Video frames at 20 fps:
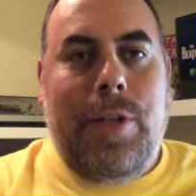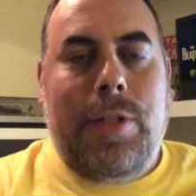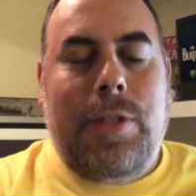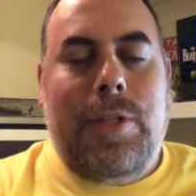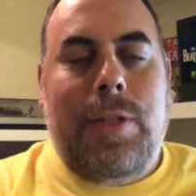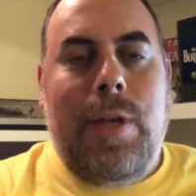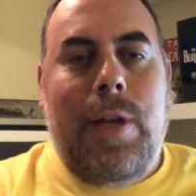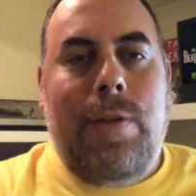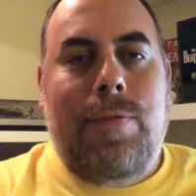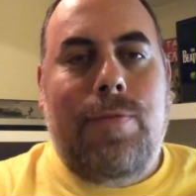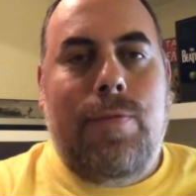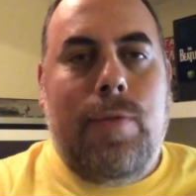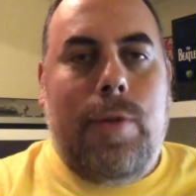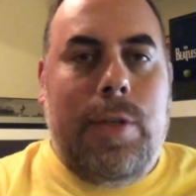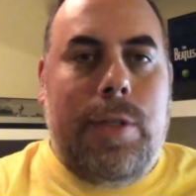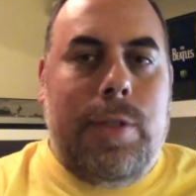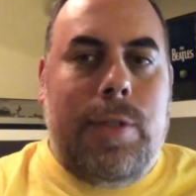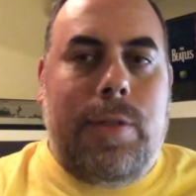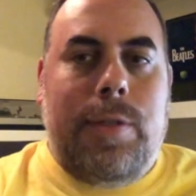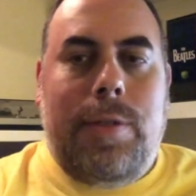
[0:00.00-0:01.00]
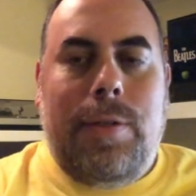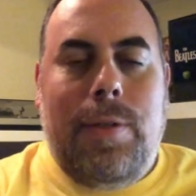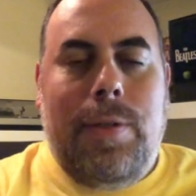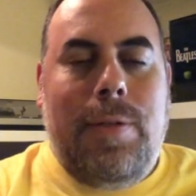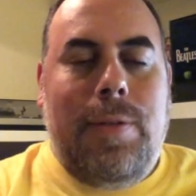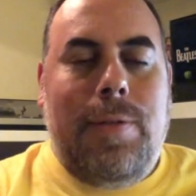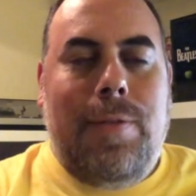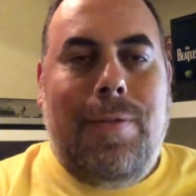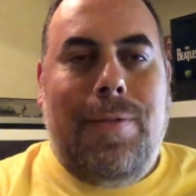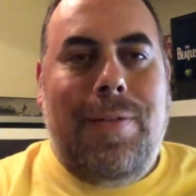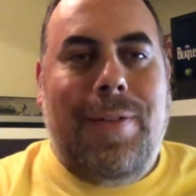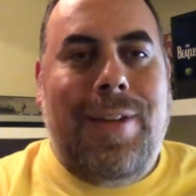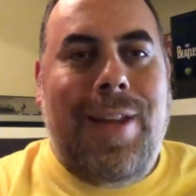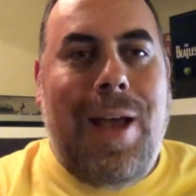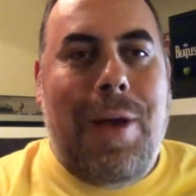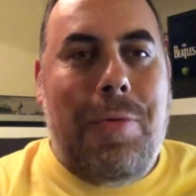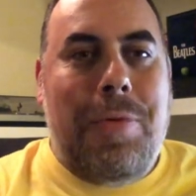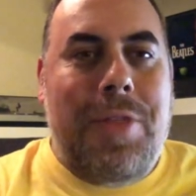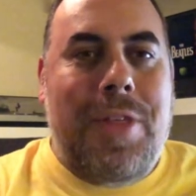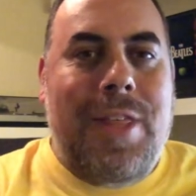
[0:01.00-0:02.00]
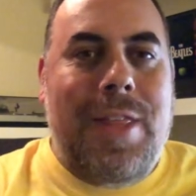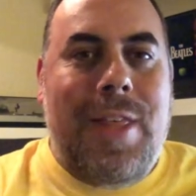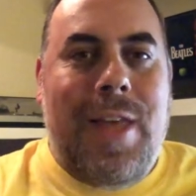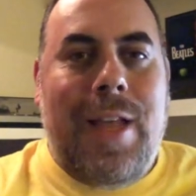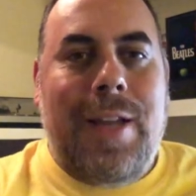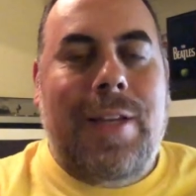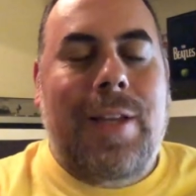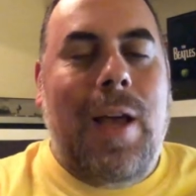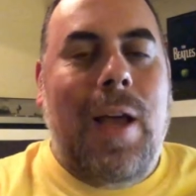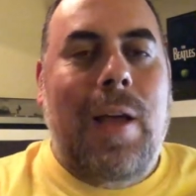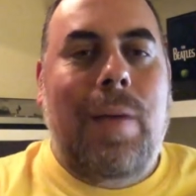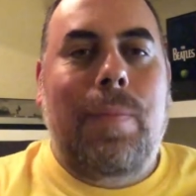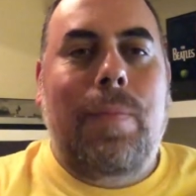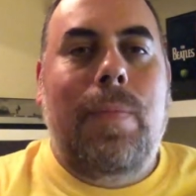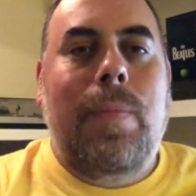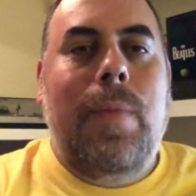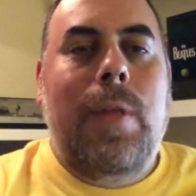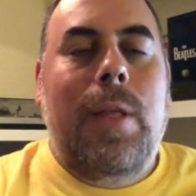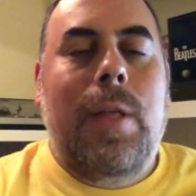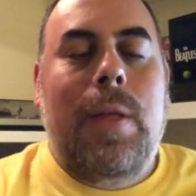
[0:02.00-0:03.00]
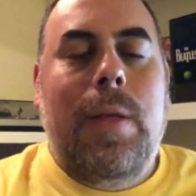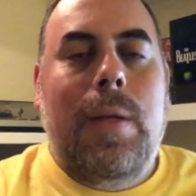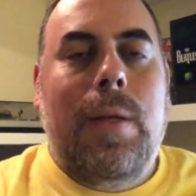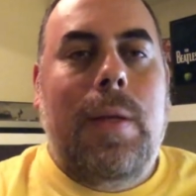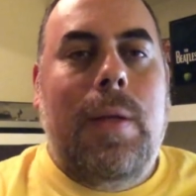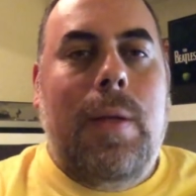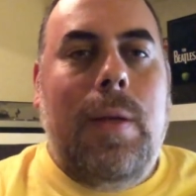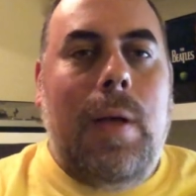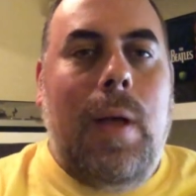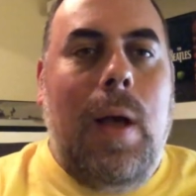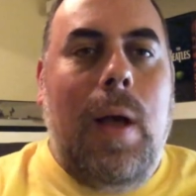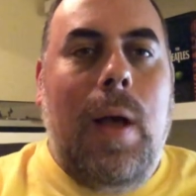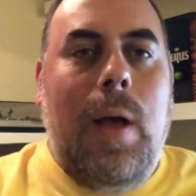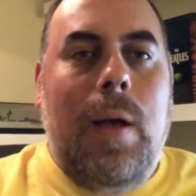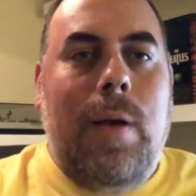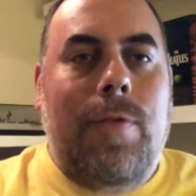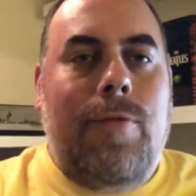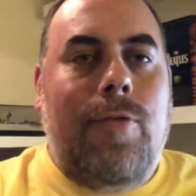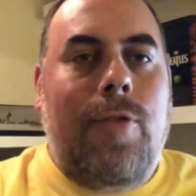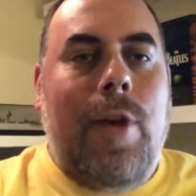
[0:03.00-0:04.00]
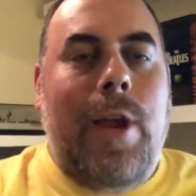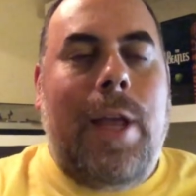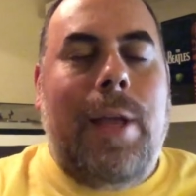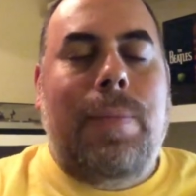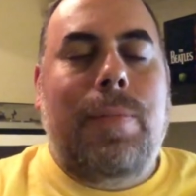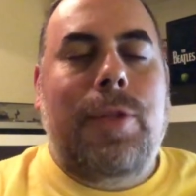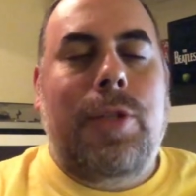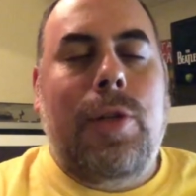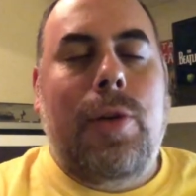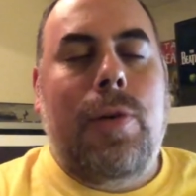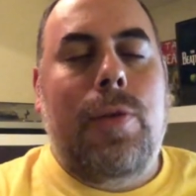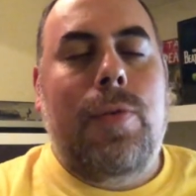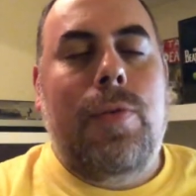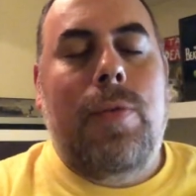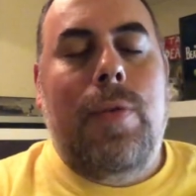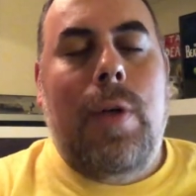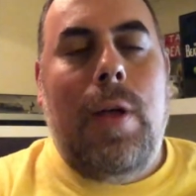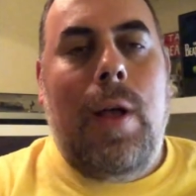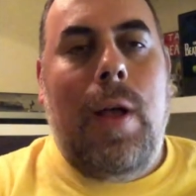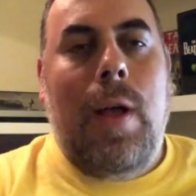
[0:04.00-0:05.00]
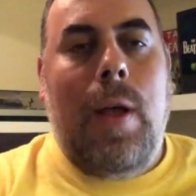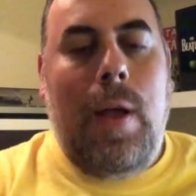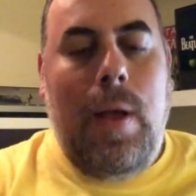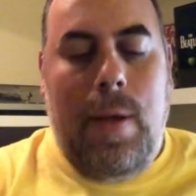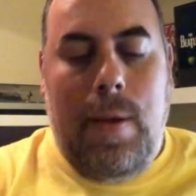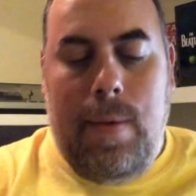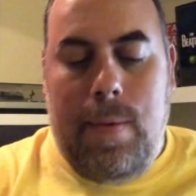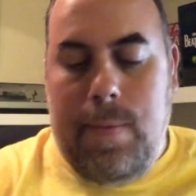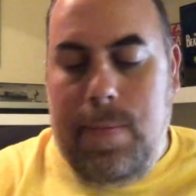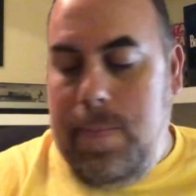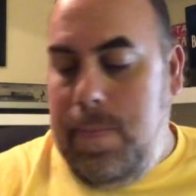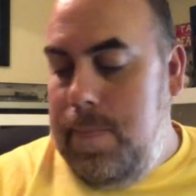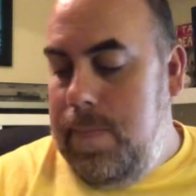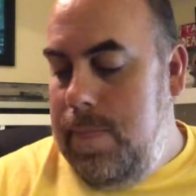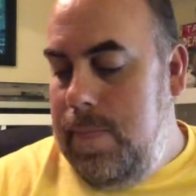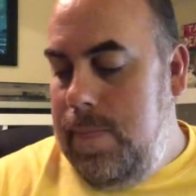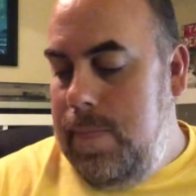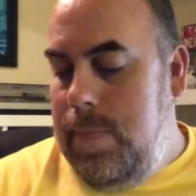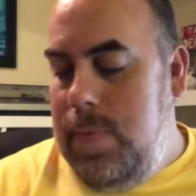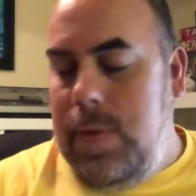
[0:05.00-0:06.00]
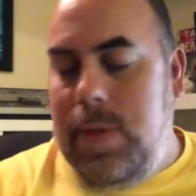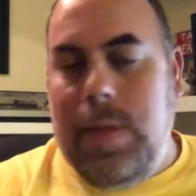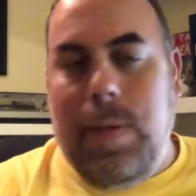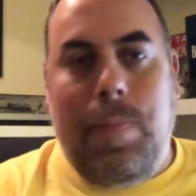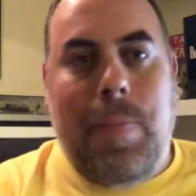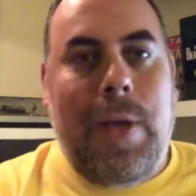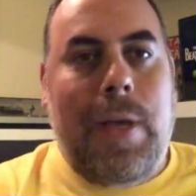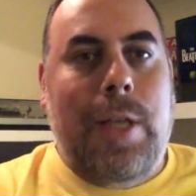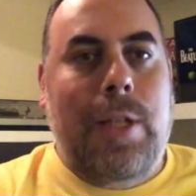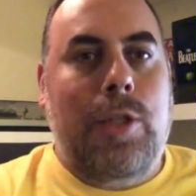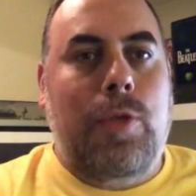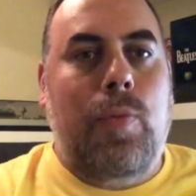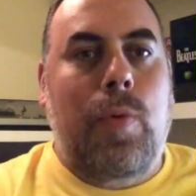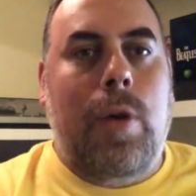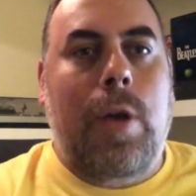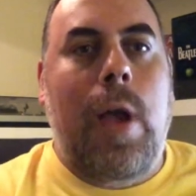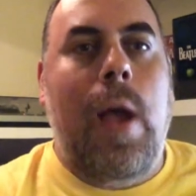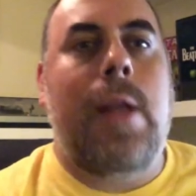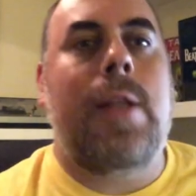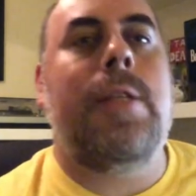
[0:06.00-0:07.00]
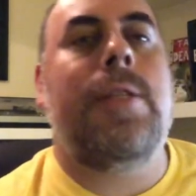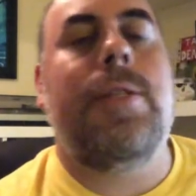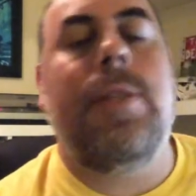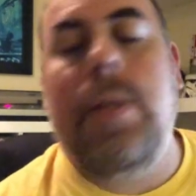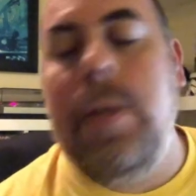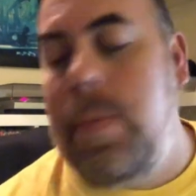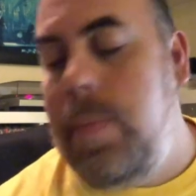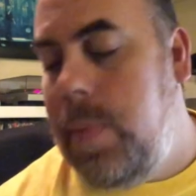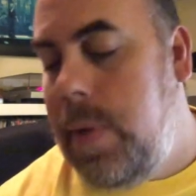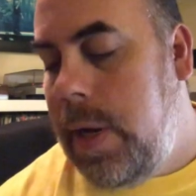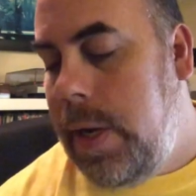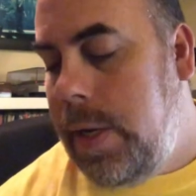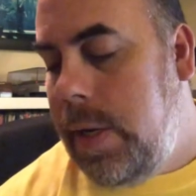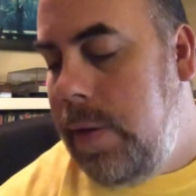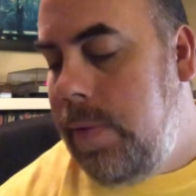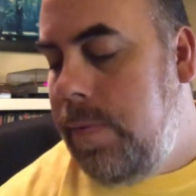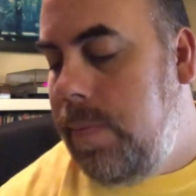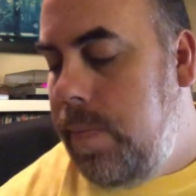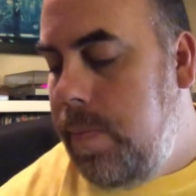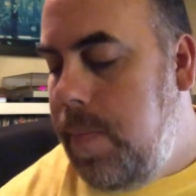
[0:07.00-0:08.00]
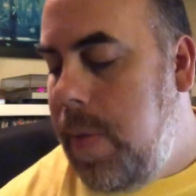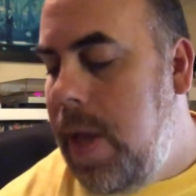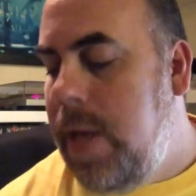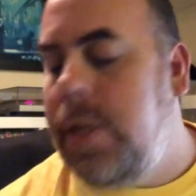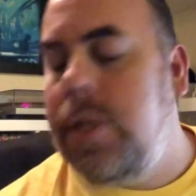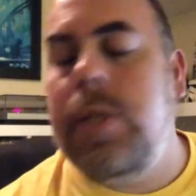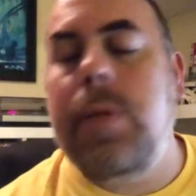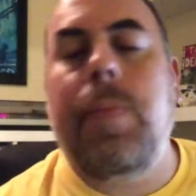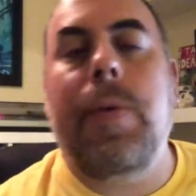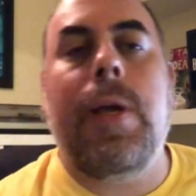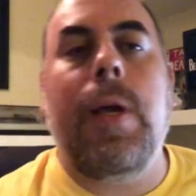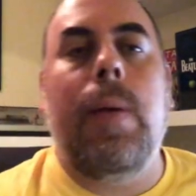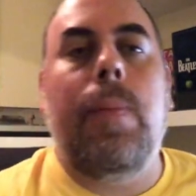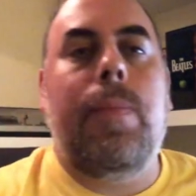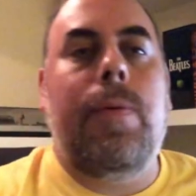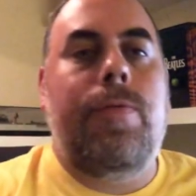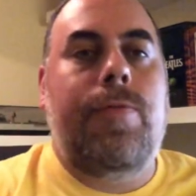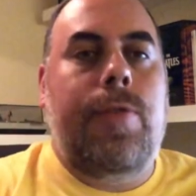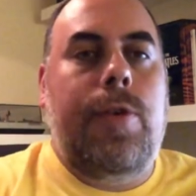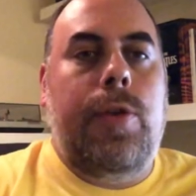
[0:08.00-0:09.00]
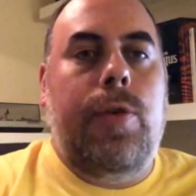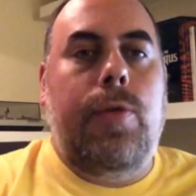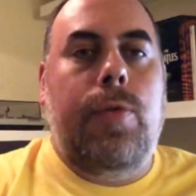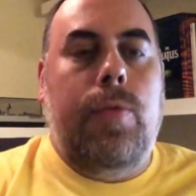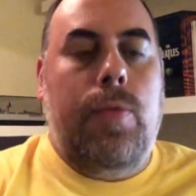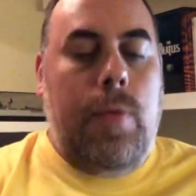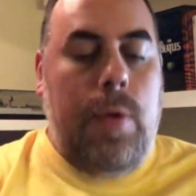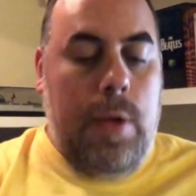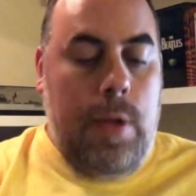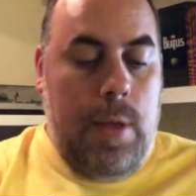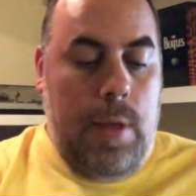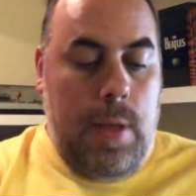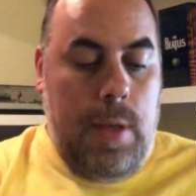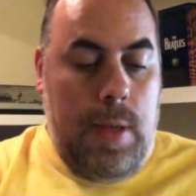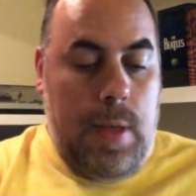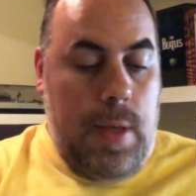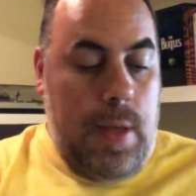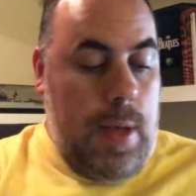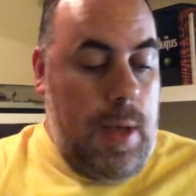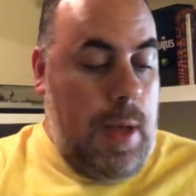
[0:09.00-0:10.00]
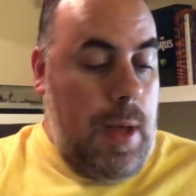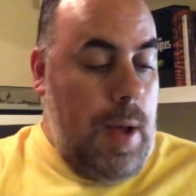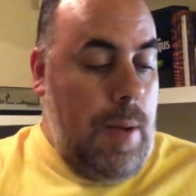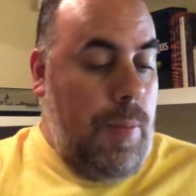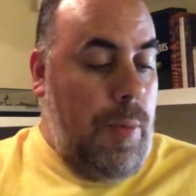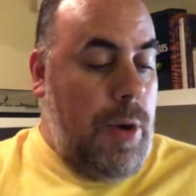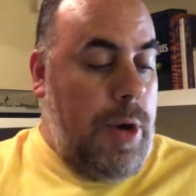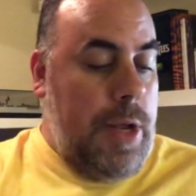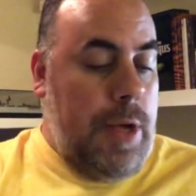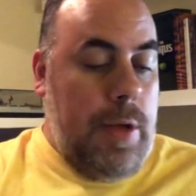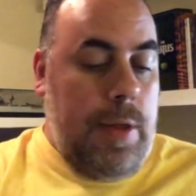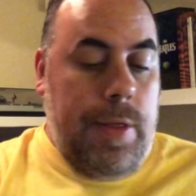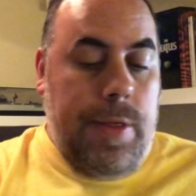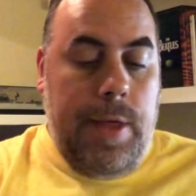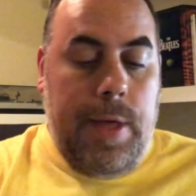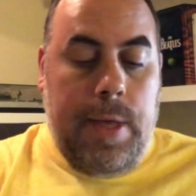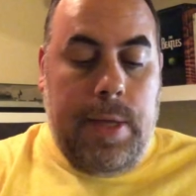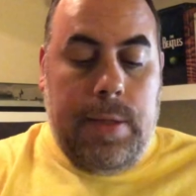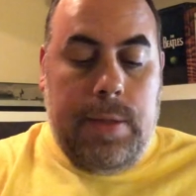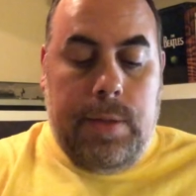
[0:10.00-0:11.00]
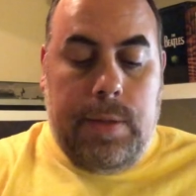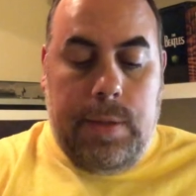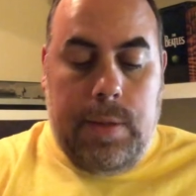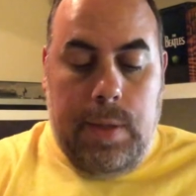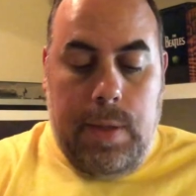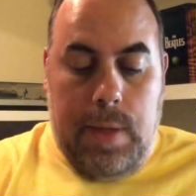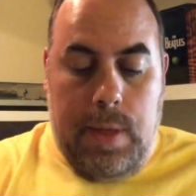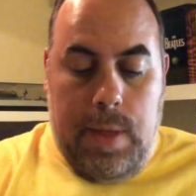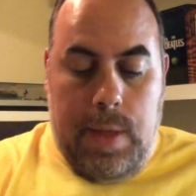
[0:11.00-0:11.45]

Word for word: good stuff was not within that time frame, so the pickings were kind of slim, but I did manage to pick up a few pretty good things.